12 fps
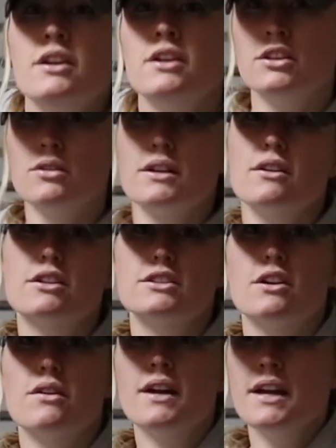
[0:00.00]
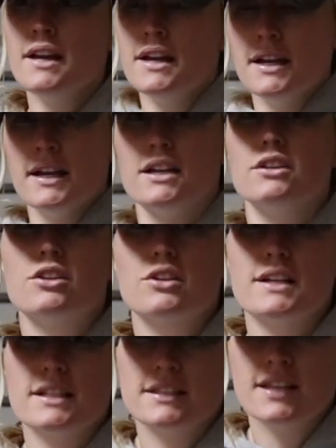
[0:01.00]
you can also
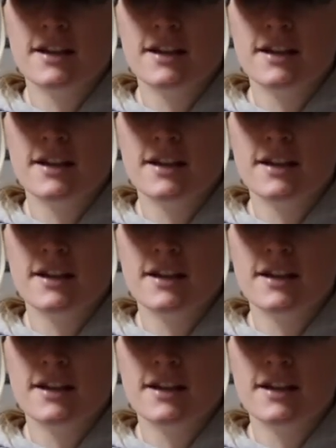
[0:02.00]
increase